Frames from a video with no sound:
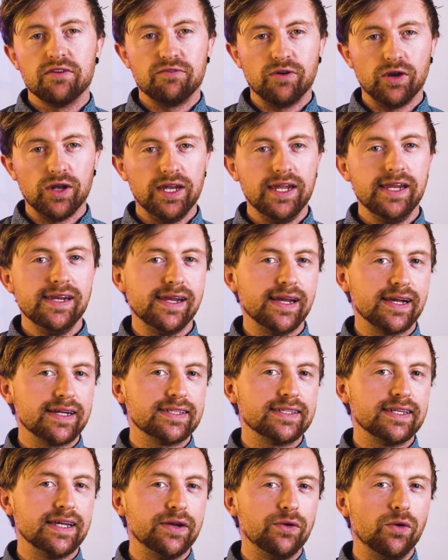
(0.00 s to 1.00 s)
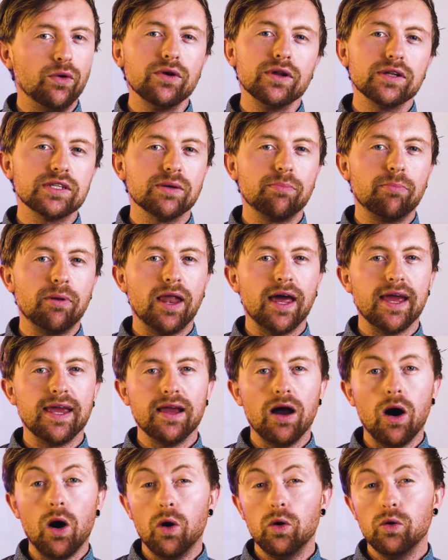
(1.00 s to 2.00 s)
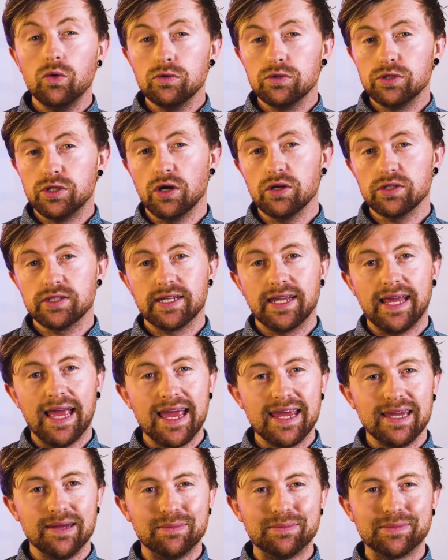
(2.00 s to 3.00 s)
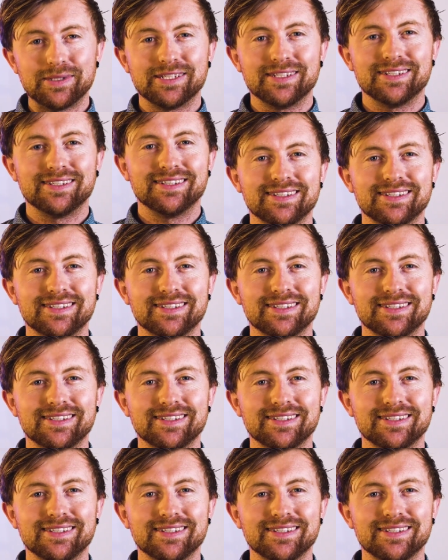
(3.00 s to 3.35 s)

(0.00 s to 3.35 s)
for Linux in order to play old DOS games.